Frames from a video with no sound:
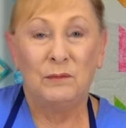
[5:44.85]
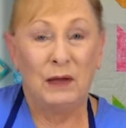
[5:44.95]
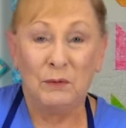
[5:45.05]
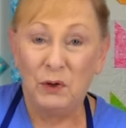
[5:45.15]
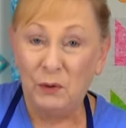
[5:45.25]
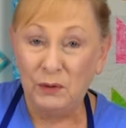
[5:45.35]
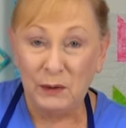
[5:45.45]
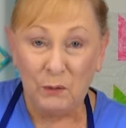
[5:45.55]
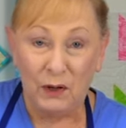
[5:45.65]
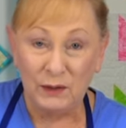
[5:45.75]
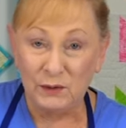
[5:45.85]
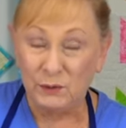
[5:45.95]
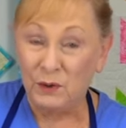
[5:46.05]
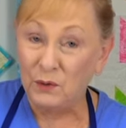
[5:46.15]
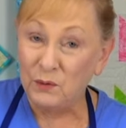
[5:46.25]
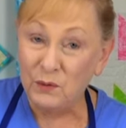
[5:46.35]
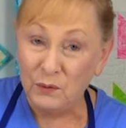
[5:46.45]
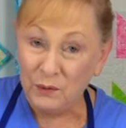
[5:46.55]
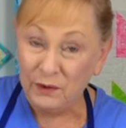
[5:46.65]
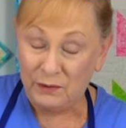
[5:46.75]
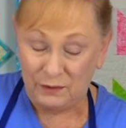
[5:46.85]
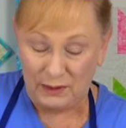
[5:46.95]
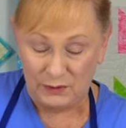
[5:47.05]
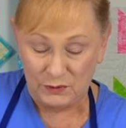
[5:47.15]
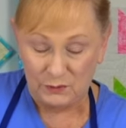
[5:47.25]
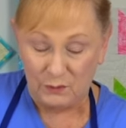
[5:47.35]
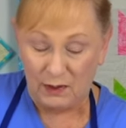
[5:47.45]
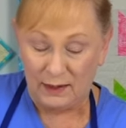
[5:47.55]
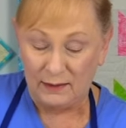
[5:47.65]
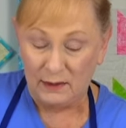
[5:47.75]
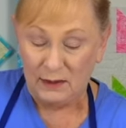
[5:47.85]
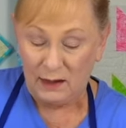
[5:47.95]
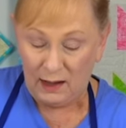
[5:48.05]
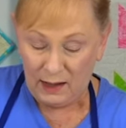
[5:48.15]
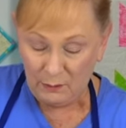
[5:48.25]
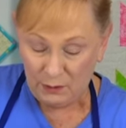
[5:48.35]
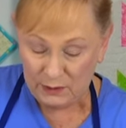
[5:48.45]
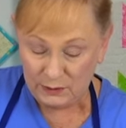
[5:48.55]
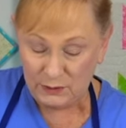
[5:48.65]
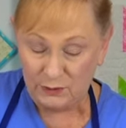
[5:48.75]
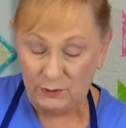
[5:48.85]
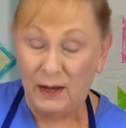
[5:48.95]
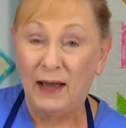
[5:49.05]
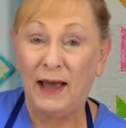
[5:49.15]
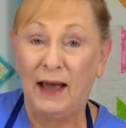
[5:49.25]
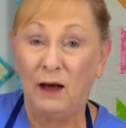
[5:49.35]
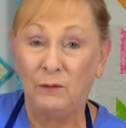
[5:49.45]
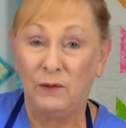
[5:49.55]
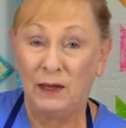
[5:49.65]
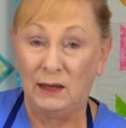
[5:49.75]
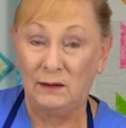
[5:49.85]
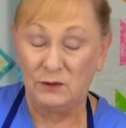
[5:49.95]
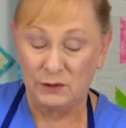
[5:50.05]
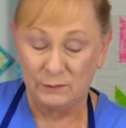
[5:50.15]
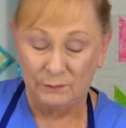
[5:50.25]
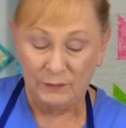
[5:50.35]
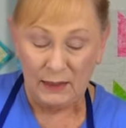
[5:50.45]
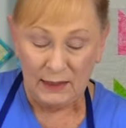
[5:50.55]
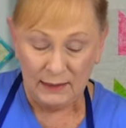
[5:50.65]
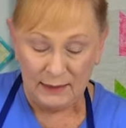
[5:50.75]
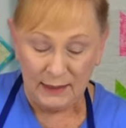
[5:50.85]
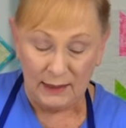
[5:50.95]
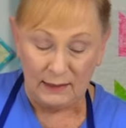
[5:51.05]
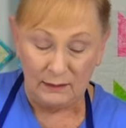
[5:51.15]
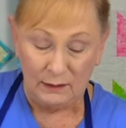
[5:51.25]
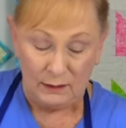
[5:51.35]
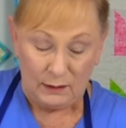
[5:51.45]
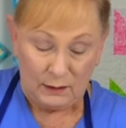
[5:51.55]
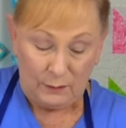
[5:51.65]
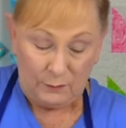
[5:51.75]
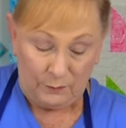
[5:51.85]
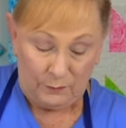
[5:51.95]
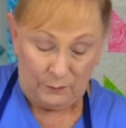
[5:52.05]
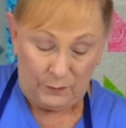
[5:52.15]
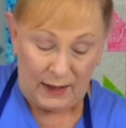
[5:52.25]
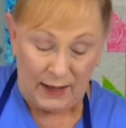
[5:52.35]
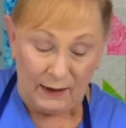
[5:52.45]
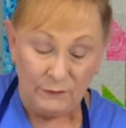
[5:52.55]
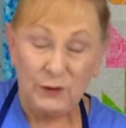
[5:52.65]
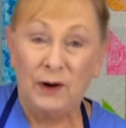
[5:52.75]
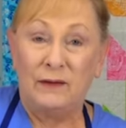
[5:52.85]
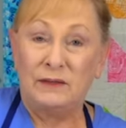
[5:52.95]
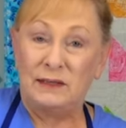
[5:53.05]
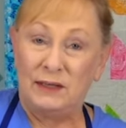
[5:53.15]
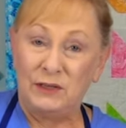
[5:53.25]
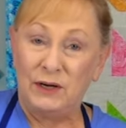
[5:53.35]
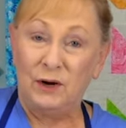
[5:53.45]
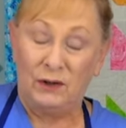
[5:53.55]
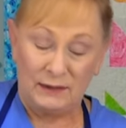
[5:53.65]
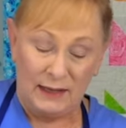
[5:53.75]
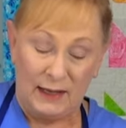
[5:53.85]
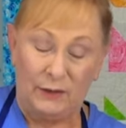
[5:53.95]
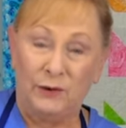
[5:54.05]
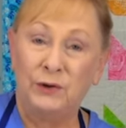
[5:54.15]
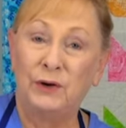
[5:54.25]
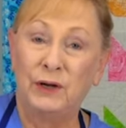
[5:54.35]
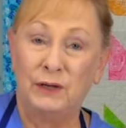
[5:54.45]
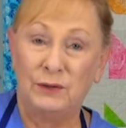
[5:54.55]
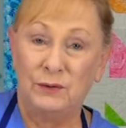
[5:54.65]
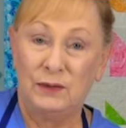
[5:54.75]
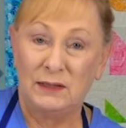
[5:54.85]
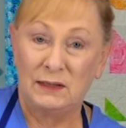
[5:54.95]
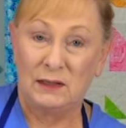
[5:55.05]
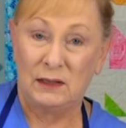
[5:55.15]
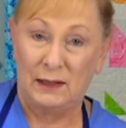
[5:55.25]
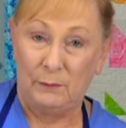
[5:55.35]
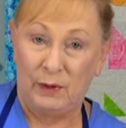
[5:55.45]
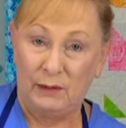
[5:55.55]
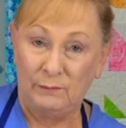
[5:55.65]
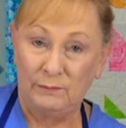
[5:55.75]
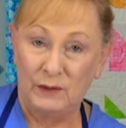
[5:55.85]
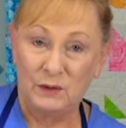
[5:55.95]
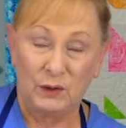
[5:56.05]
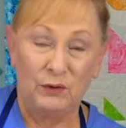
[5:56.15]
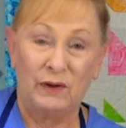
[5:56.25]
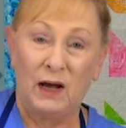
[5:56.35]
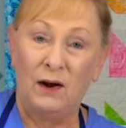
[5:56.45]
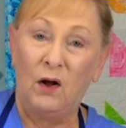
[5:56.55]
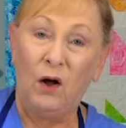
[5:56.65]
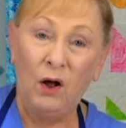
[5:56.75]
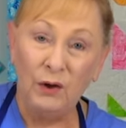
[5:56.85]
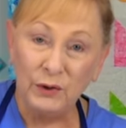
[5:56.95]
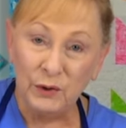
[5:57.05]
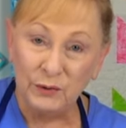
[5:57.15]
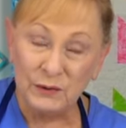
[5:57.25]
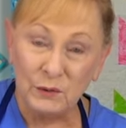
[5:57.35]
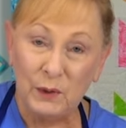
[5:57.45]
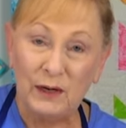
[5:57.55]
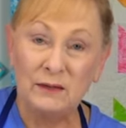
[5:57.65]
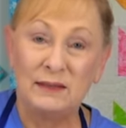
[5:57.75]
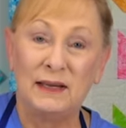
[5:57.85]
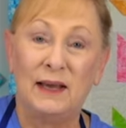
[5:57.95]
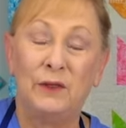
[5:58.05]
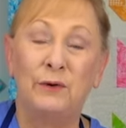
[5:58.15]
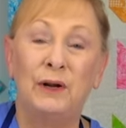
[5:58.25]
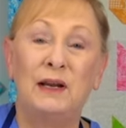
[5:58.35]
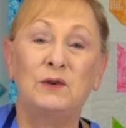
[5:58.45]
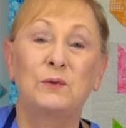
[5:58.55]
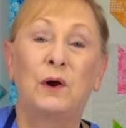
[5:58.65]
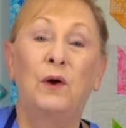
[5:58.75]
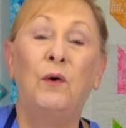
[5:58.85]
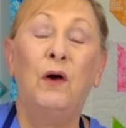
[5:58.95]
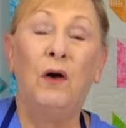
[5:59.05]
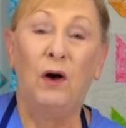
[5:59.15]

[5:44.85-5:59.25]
Maybe you only want to do a quarter inch wide. I want to do a half inch. Then after I've stitched it all together, you're going to do this clipping. So you've got all your squares together in each row,